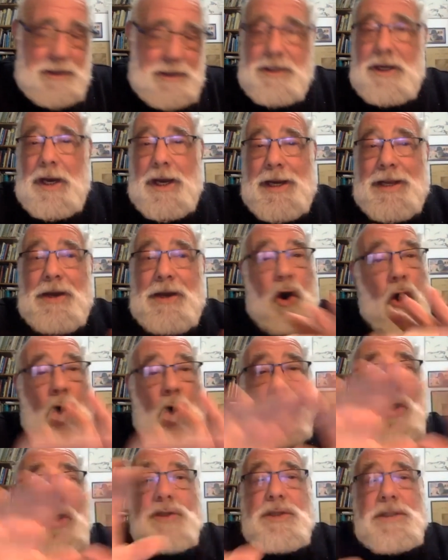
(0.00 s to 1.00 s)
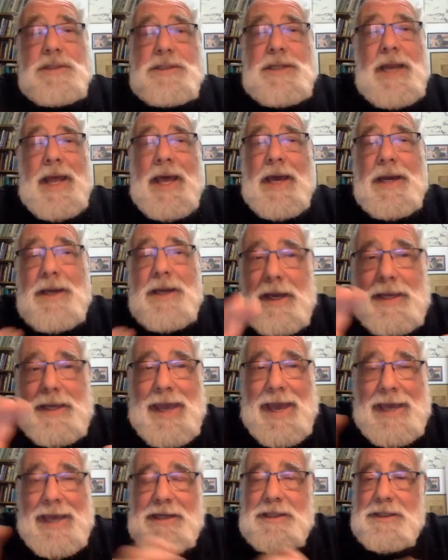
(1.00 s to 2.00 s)
cutting all the slack I
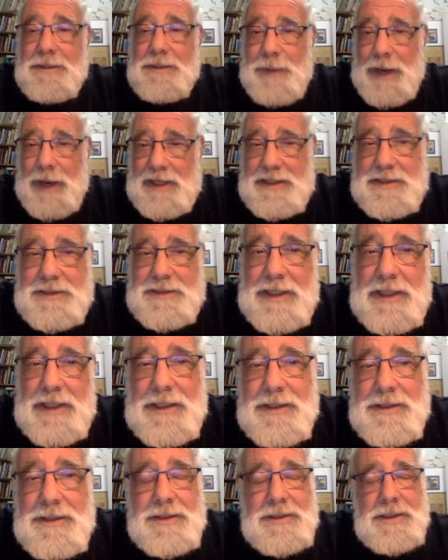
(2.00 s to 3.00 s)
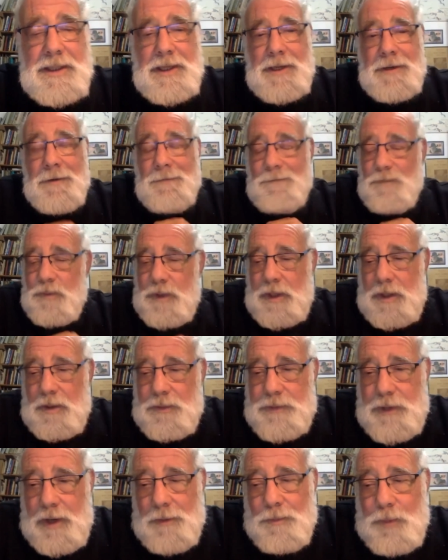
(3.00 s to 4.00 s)
can to the Palestinians,
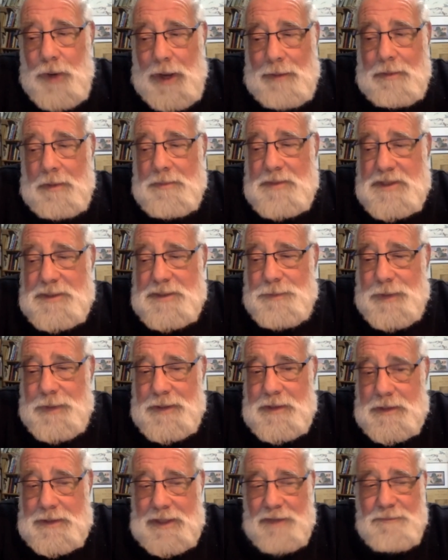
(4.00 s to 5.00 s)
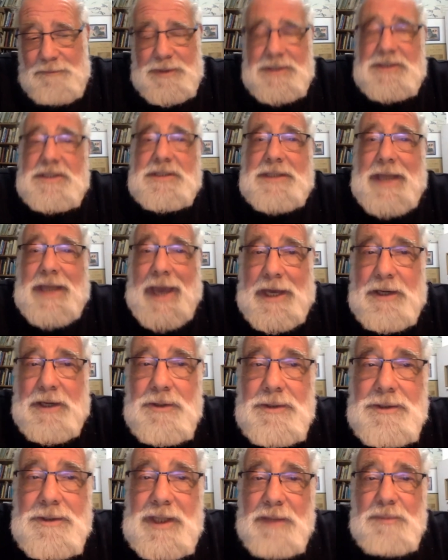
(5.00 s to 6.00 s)
their problem has been that they've been
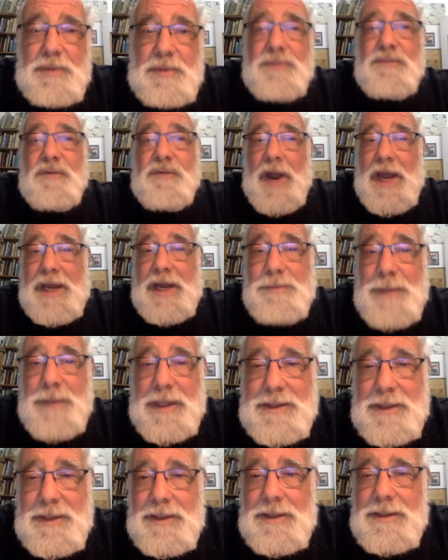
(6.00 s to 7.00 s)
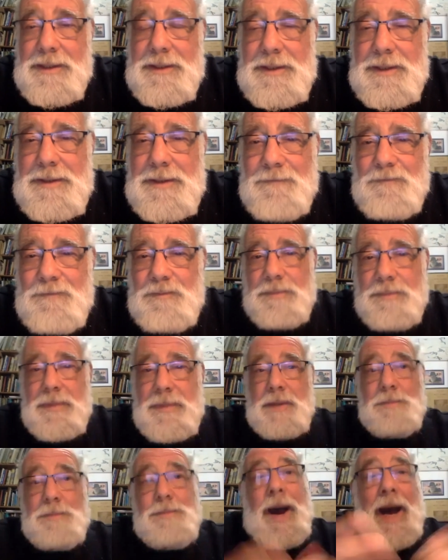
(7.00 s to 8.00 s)
scattered, they've been fragmented
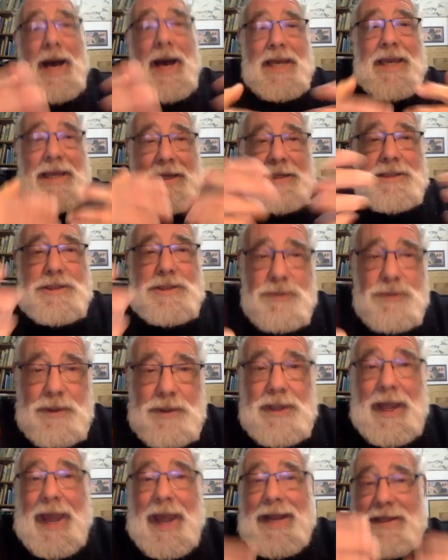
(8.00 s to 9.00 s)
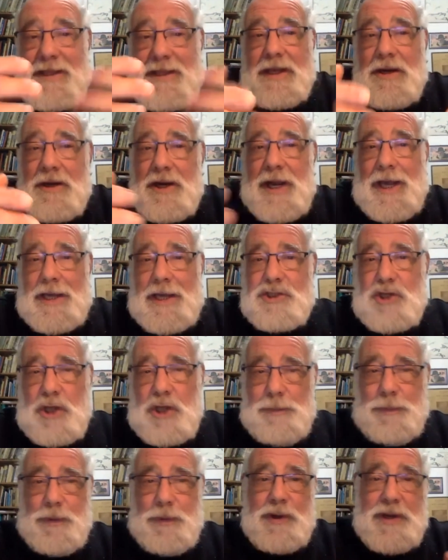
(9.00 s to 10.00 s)
by Israel and the international
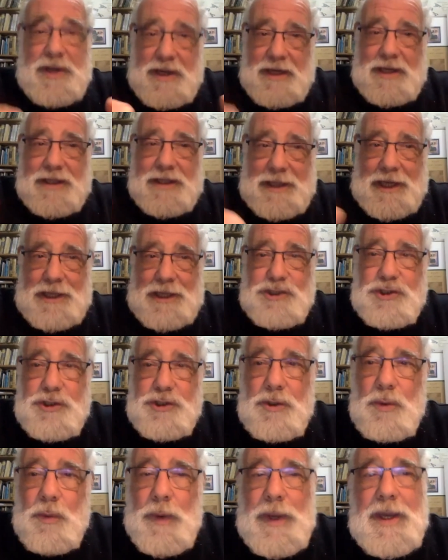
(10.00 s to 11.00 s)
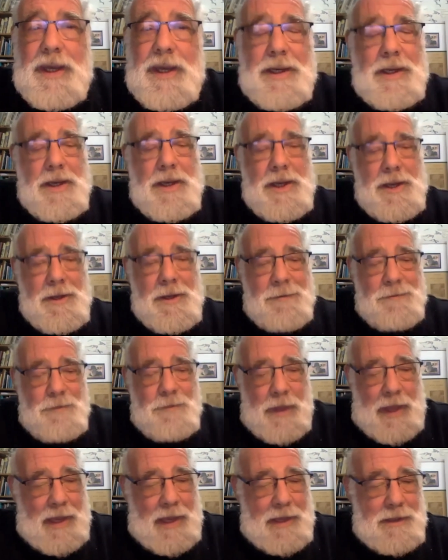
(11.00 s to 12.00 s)
community in an intentional way.
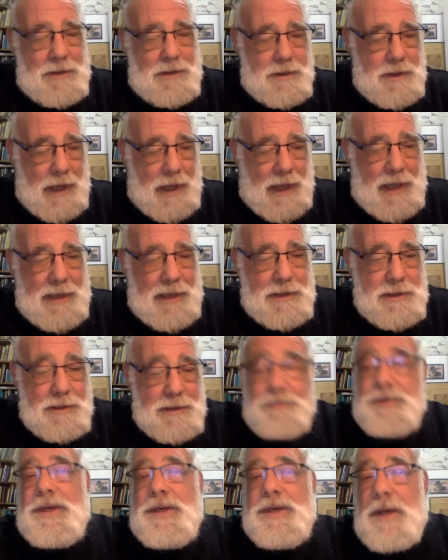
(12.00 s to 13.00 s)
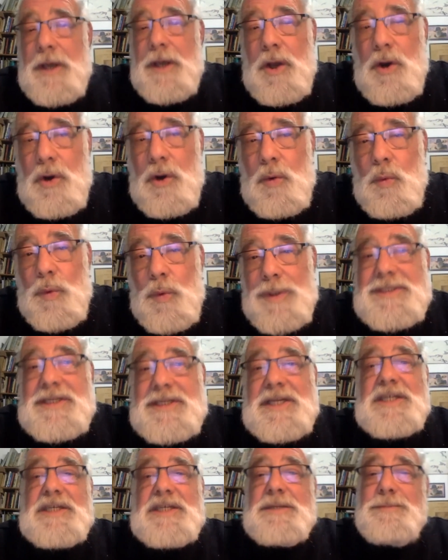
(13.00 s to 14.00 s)
And the PLO was
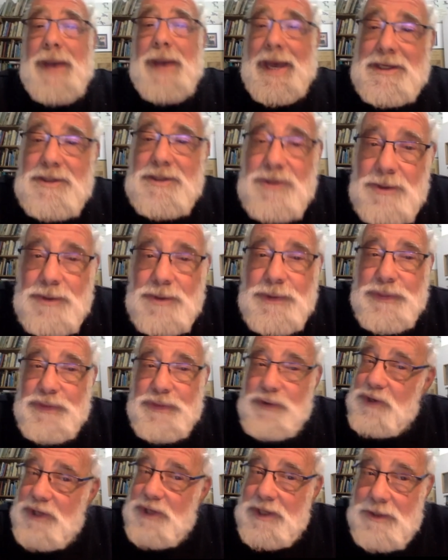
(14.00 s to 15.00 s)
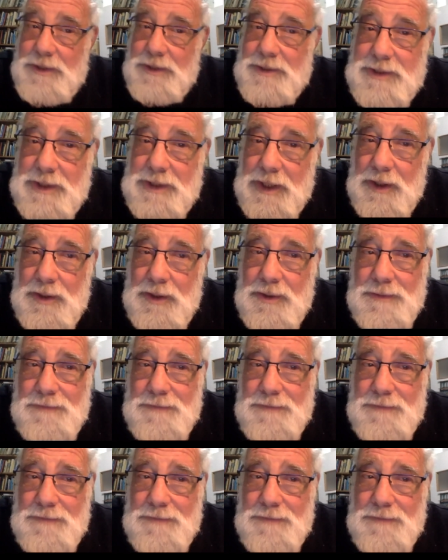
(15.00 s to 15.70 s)
dismantled 30 years ago